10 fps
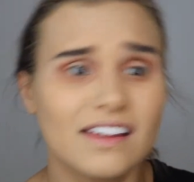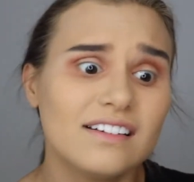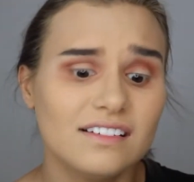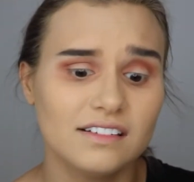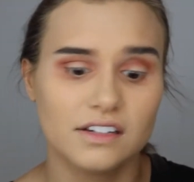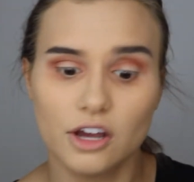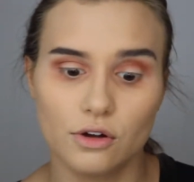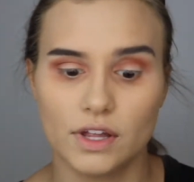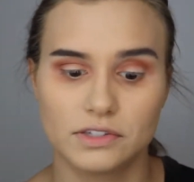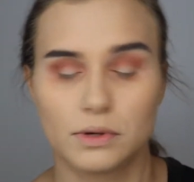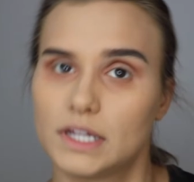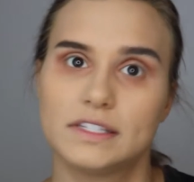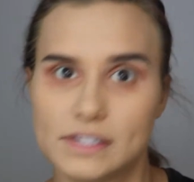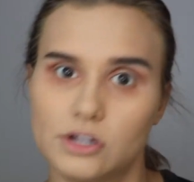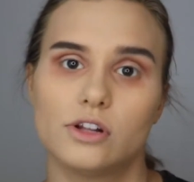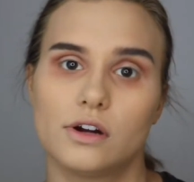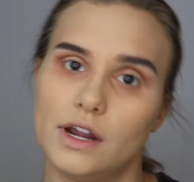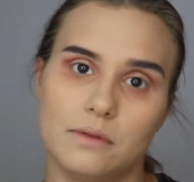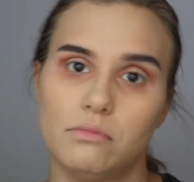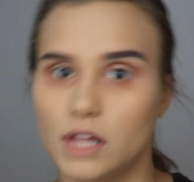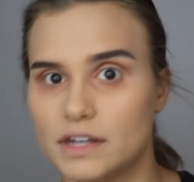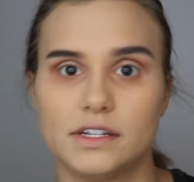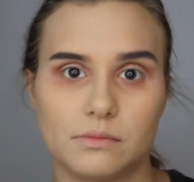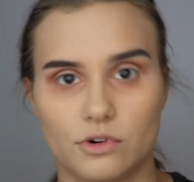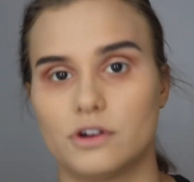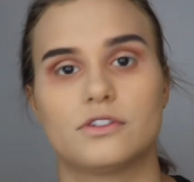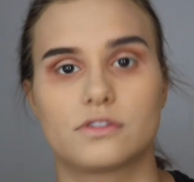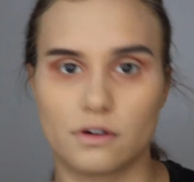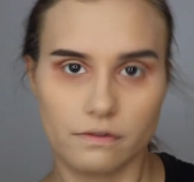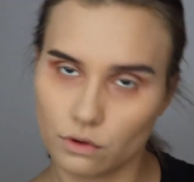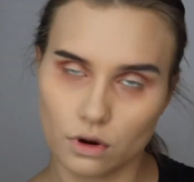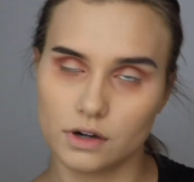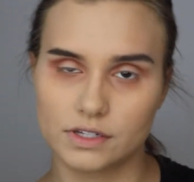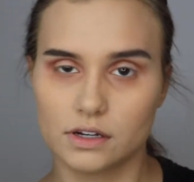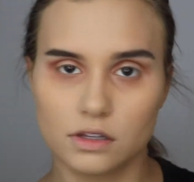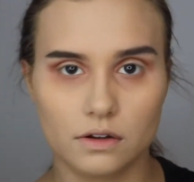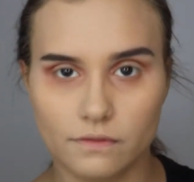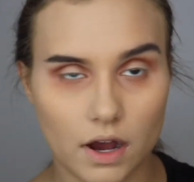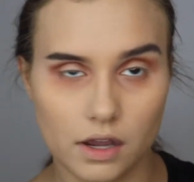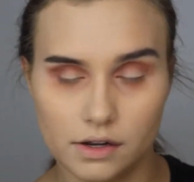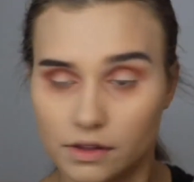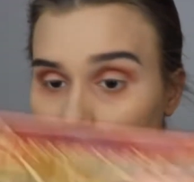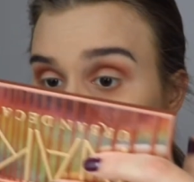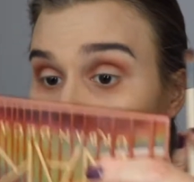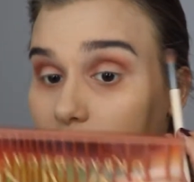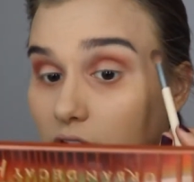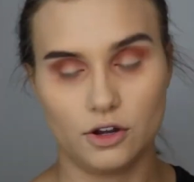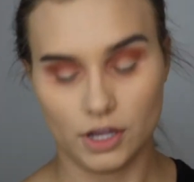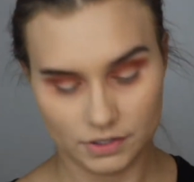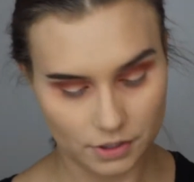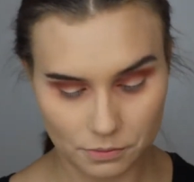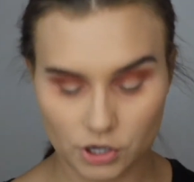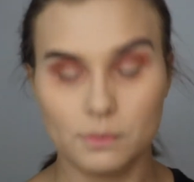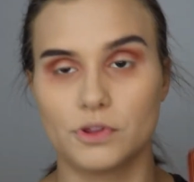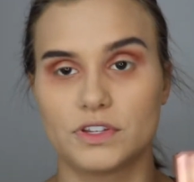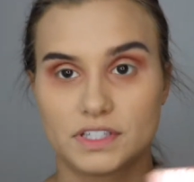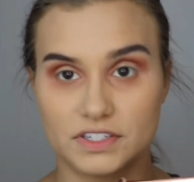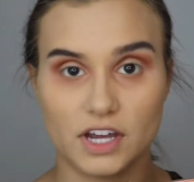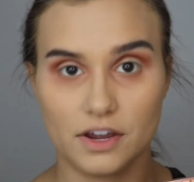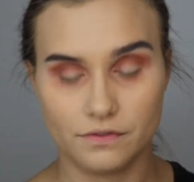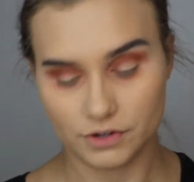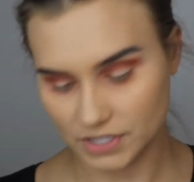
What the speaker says: Like, no, that's concealer and blending brushes are for. It's gonna look fine in the end. Okay, so I'm gonna put this aside for a